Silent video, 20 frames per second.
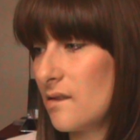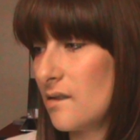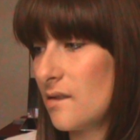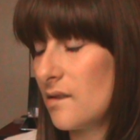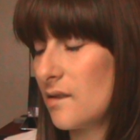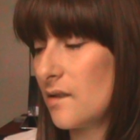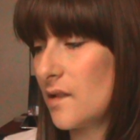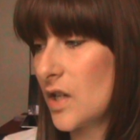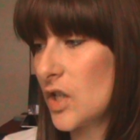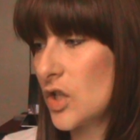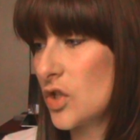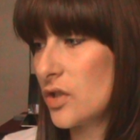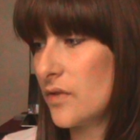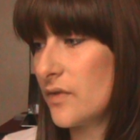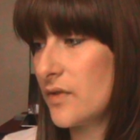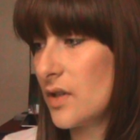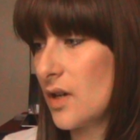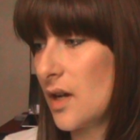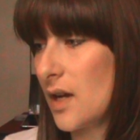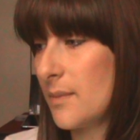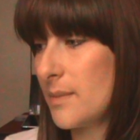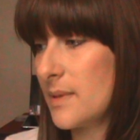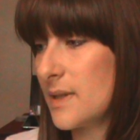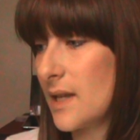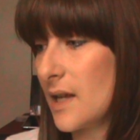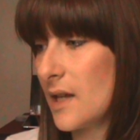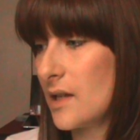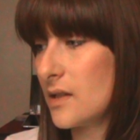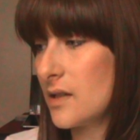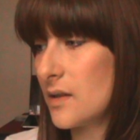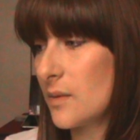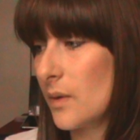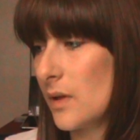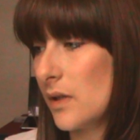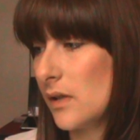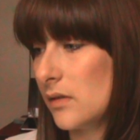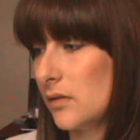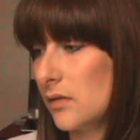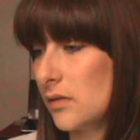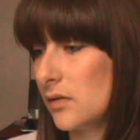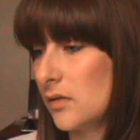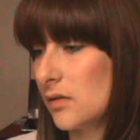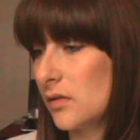I should have times that as well.